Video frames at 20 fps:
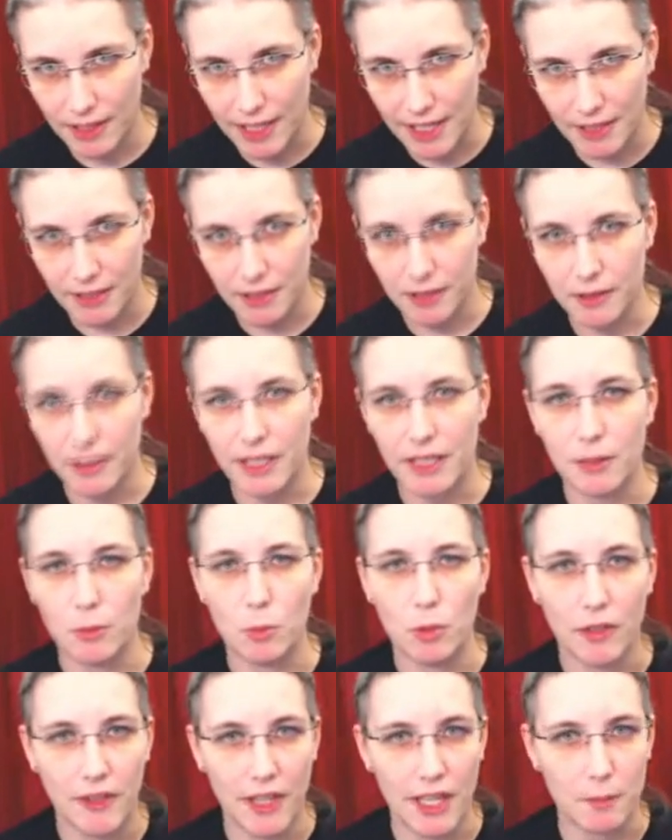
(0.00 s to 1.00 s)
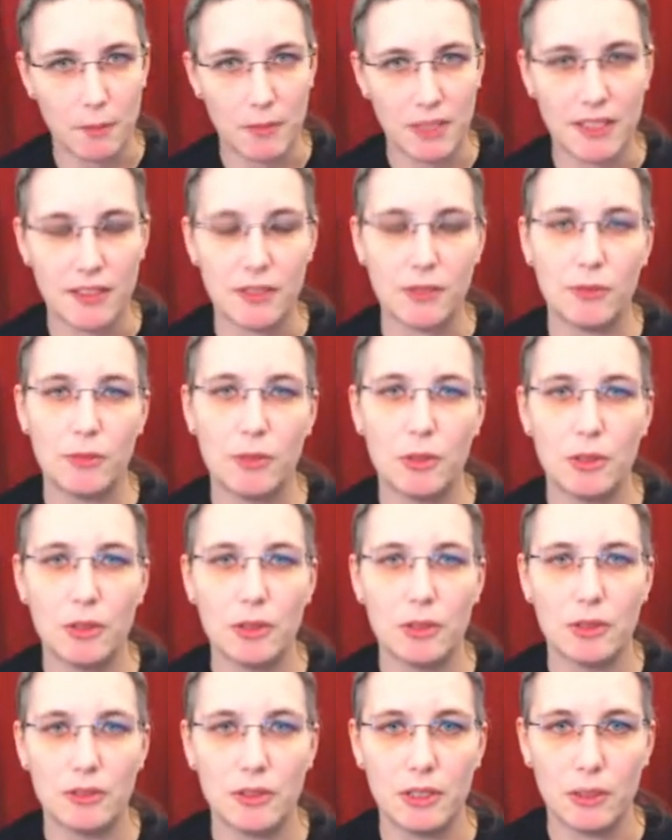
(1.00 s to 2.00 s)
later and what that means
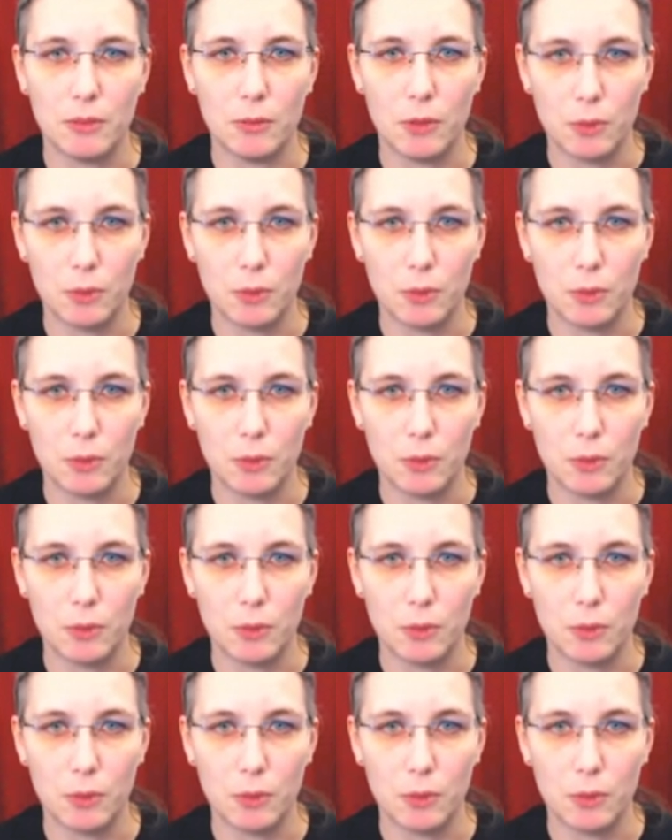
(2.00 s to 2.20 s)
for uh,